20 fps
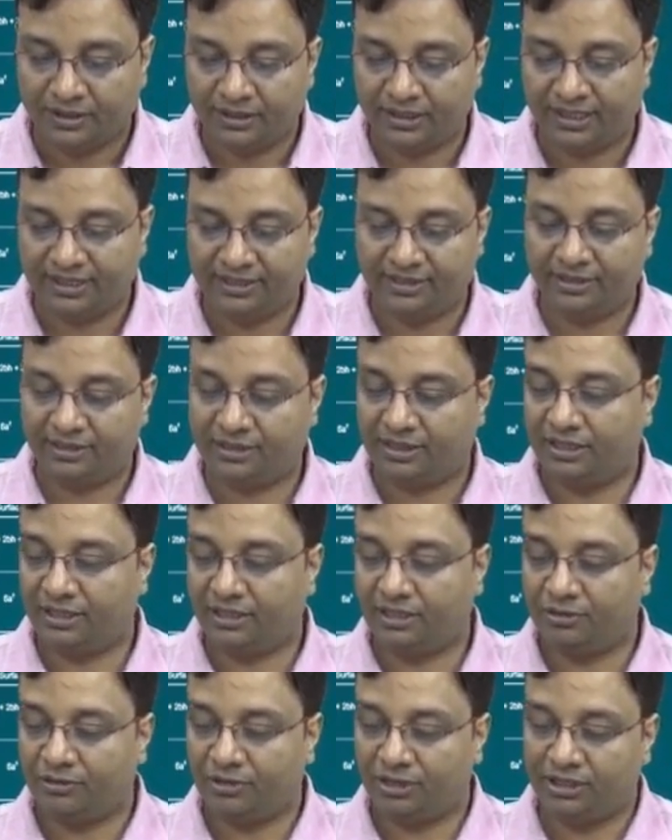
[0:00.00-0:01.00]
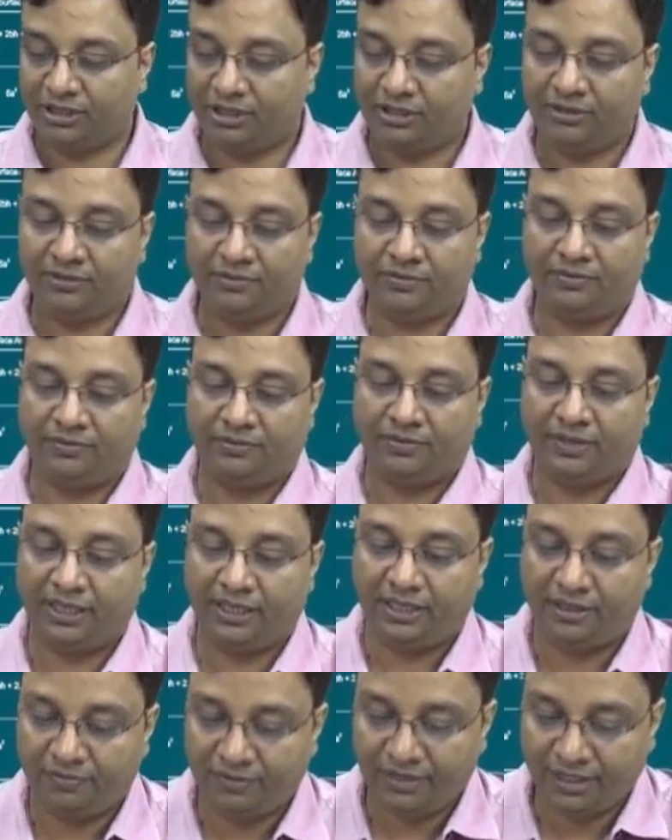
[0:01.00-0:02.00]
There is this another question
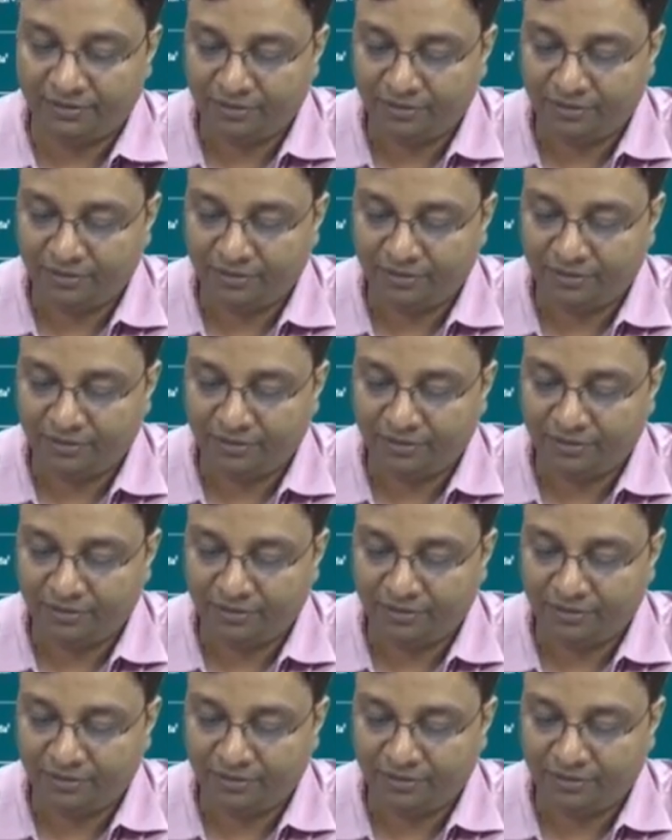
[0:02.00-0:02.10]
where we